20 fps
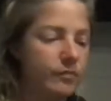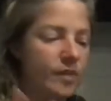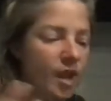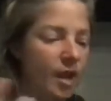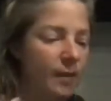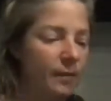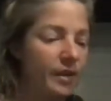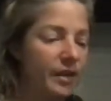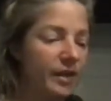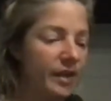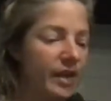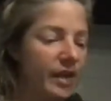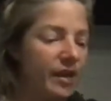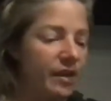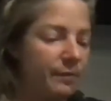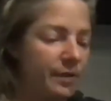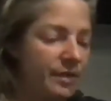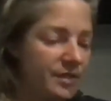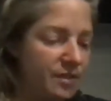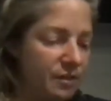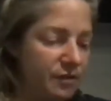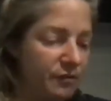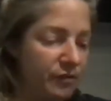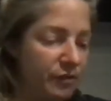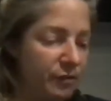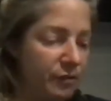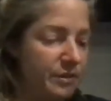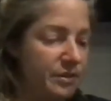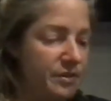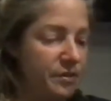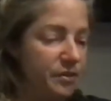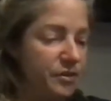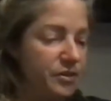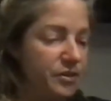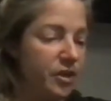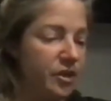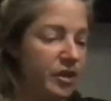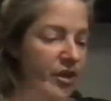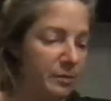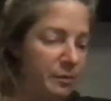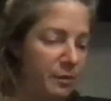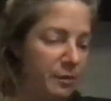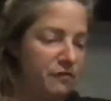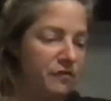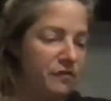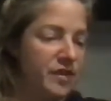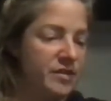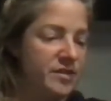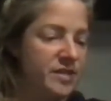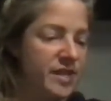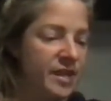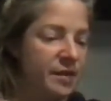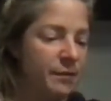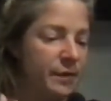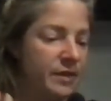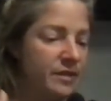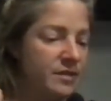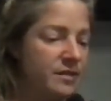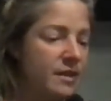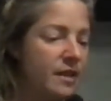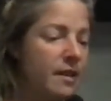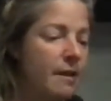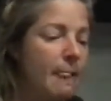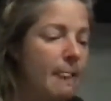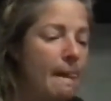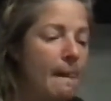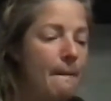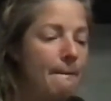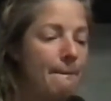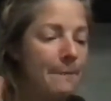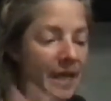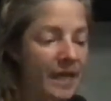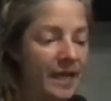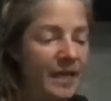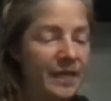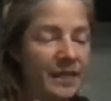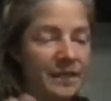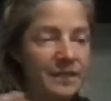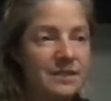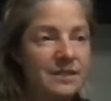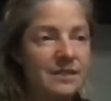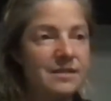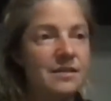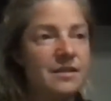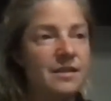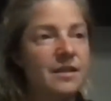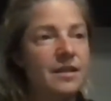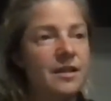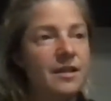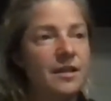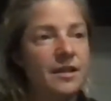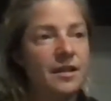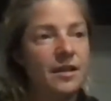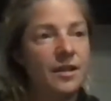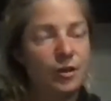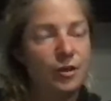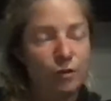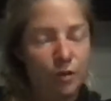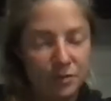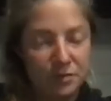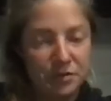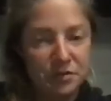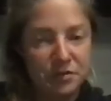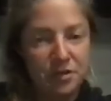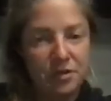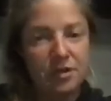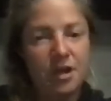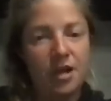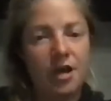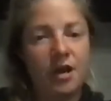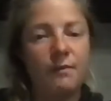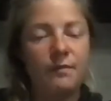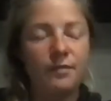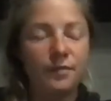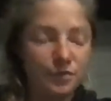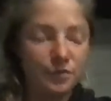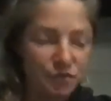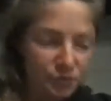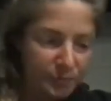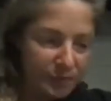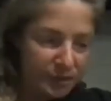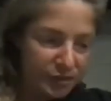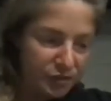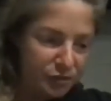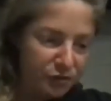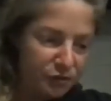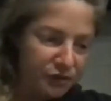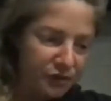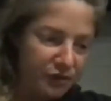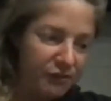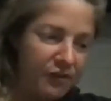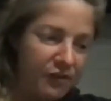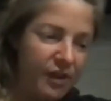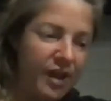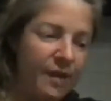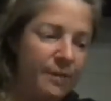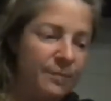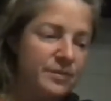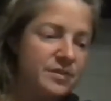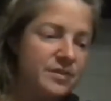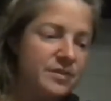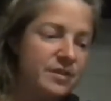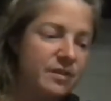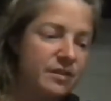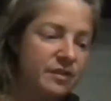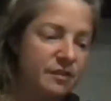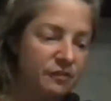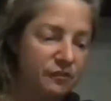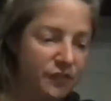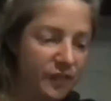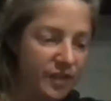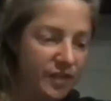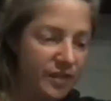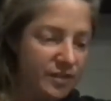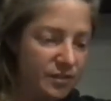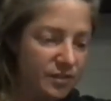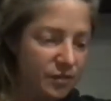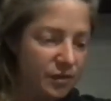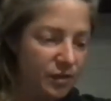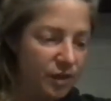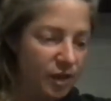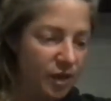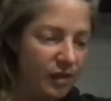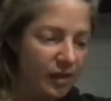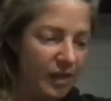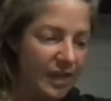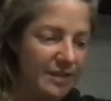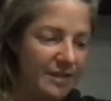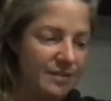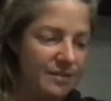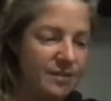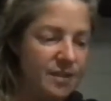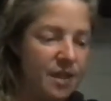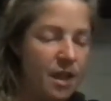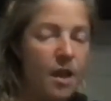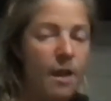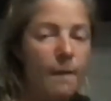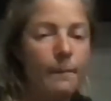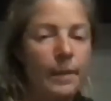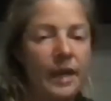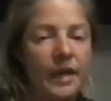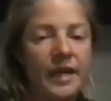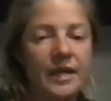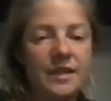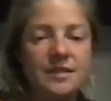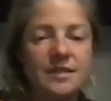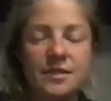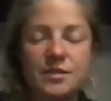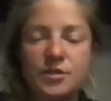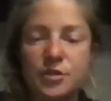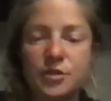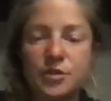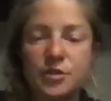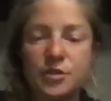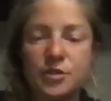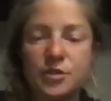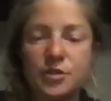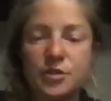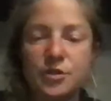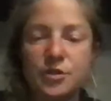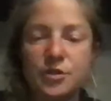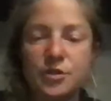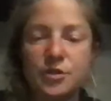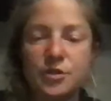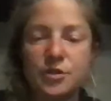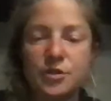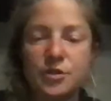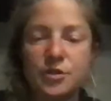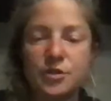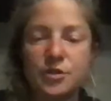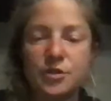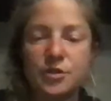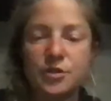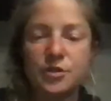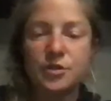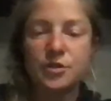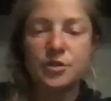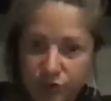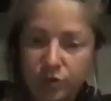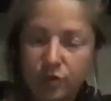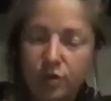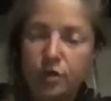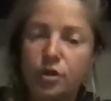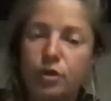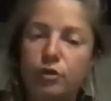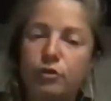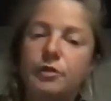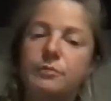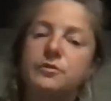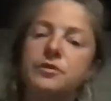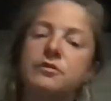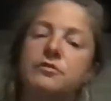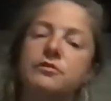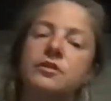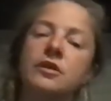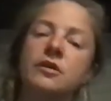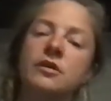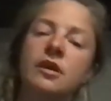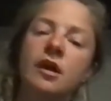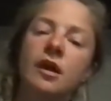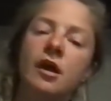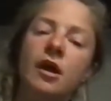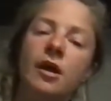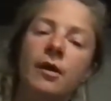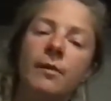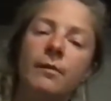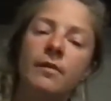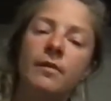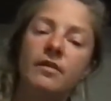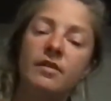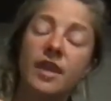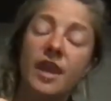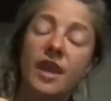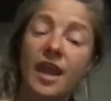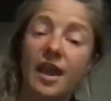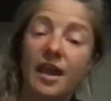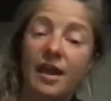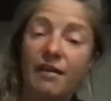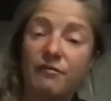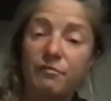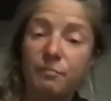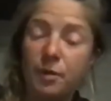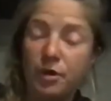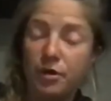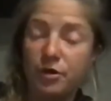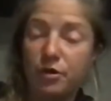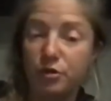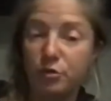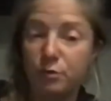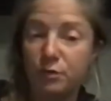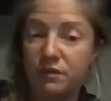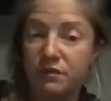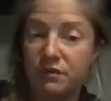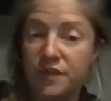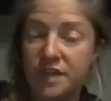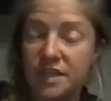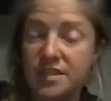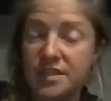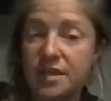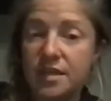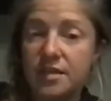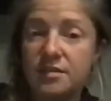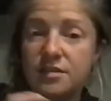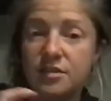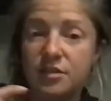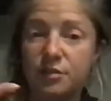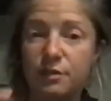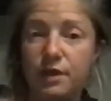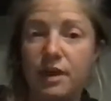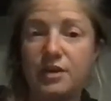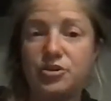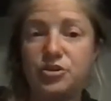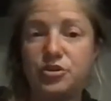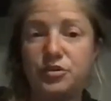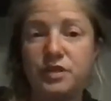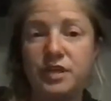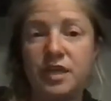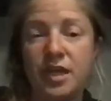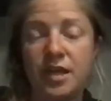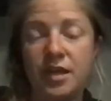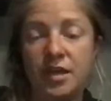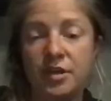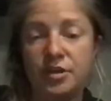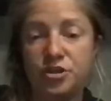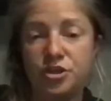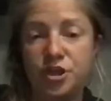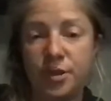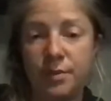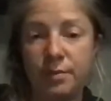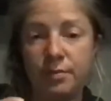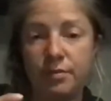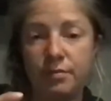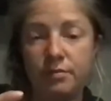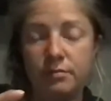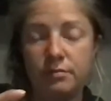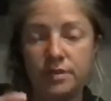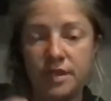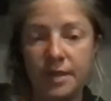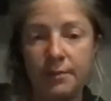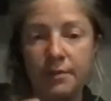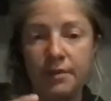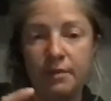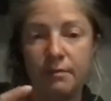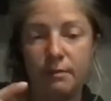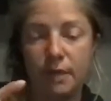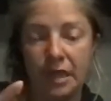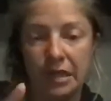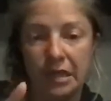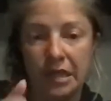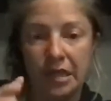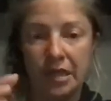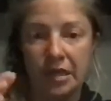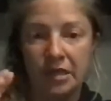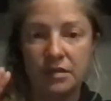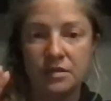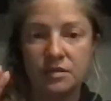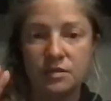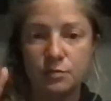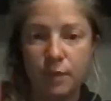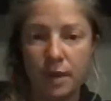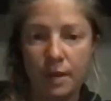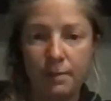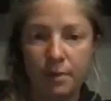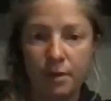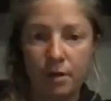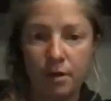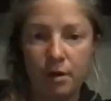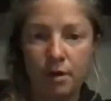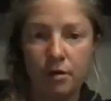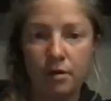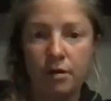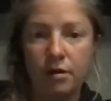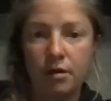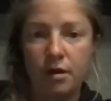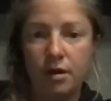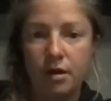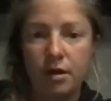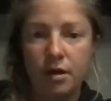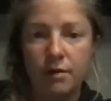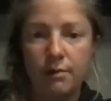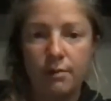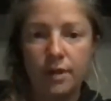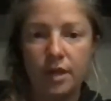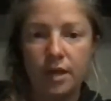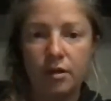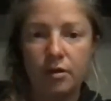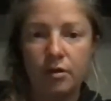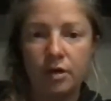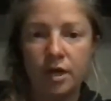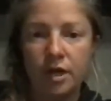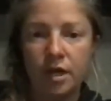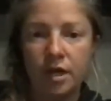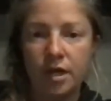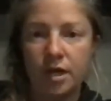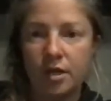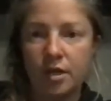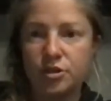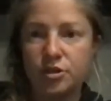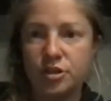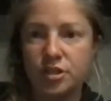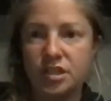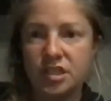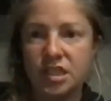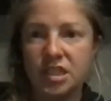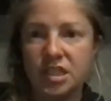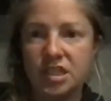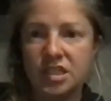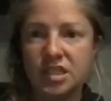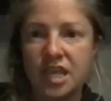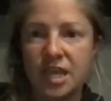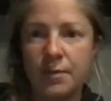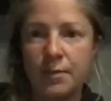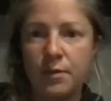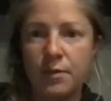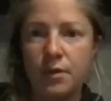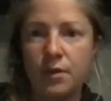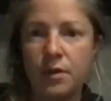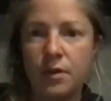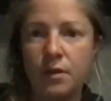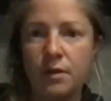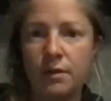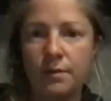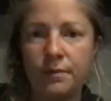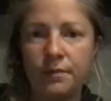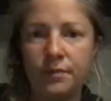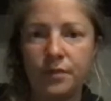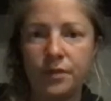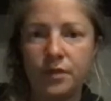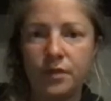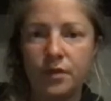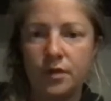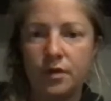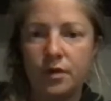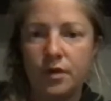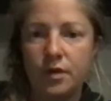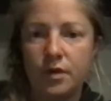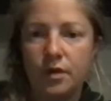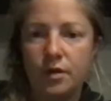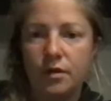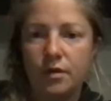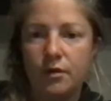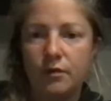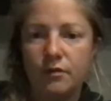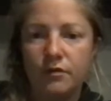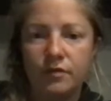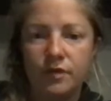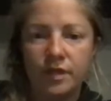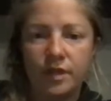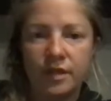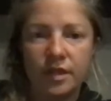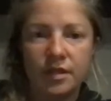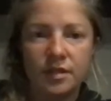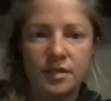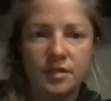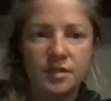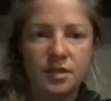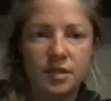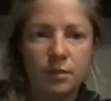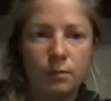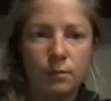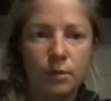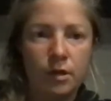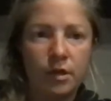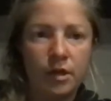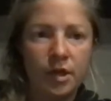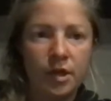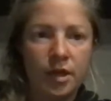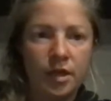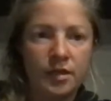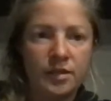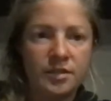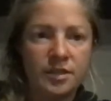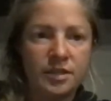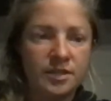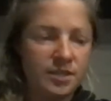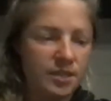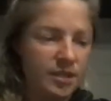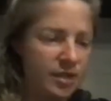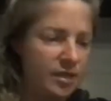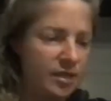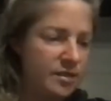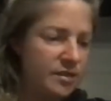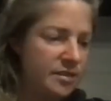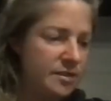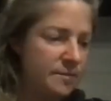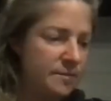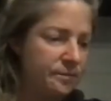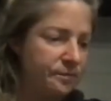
I'm getting ahead of myself here. We started talking about fees. Anyways, Binance, crypto.com, those are my 2 favorite apps. The fees are a lot less. Binance, it's harder to pull the money out. Crypto.com, they have partnered with Visa, so you actually get a chip debit magnetic swipe card. My internet connection is unstable. Hopefully that's still working. It says it is.